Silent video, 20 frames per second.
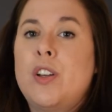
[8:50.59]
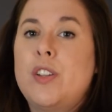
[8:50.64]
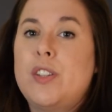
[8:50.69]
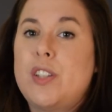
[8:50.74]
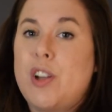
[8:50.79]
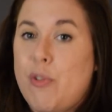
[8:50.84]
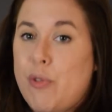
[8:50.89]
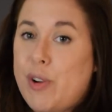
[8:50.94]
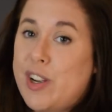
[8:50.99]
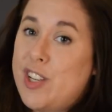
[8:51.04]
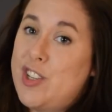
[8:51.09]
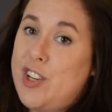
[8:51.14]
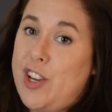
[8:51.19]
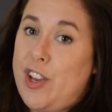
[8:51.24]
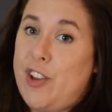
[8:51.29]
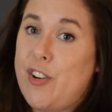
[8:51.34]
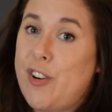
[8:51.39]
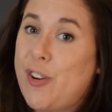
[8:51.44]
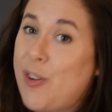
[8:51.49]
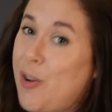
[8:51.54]
to
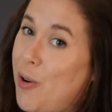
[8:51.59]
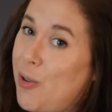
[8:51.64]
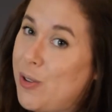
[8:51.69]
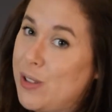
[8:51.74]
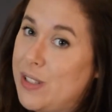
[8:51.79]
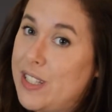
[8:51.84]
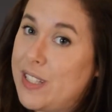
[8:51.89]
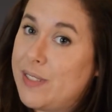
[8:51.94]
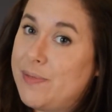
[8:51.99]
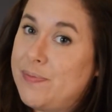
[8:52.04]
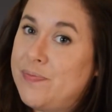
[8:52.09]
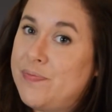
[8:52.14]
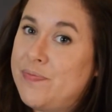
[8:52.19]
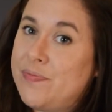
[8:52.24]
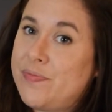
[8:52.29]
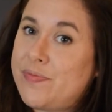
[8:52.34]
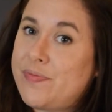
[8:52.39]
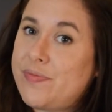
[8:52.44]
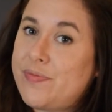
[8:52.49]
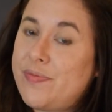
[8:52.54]
reaching your goals.
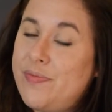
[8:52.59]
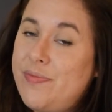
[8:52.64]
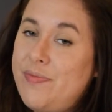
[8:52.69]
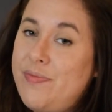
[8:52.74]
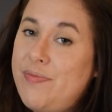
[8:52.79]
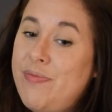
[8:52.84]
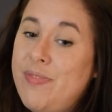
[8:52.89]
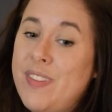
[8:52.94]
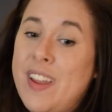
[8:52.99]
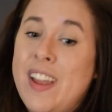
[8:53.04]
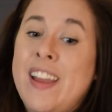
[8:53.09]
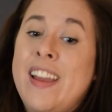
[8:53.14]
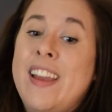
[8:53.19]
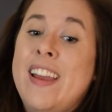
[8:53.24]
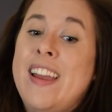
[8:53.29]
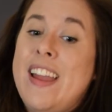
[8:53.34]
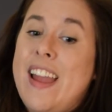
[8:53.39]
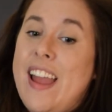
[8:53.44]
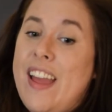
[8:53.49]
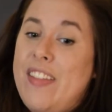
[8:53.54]

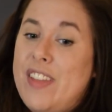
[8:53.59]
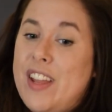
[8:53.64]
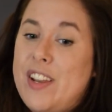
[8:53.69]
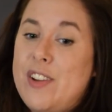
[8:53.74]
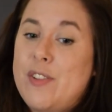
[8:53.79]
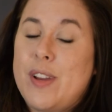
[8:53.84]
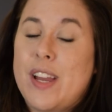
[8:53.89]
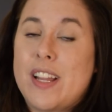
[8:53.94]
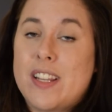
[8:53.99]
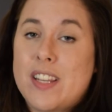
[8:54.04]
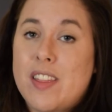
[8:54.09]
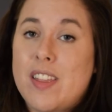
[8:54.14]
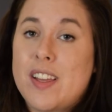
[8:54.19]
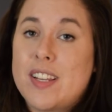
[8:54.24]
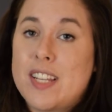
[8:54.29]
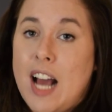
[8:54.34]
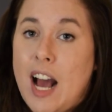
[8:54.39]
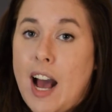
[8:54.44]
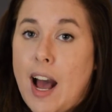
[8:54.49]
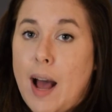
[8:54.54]
And then you get to the
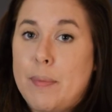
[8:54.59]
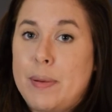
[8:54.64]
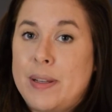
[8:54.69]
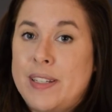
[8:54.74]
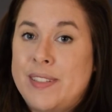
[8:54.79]
top